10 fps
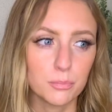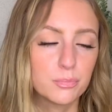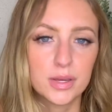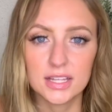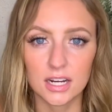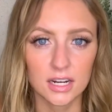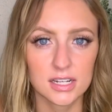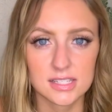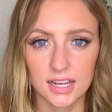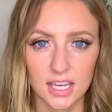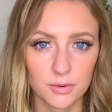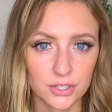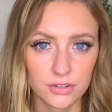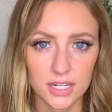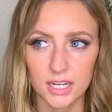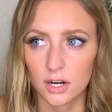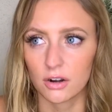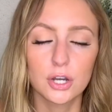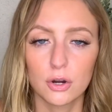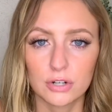be there in a second when you need it, or
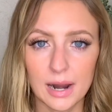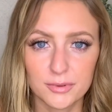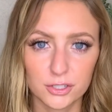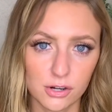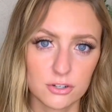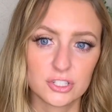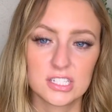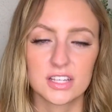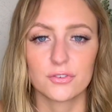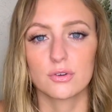go grab your groceries if you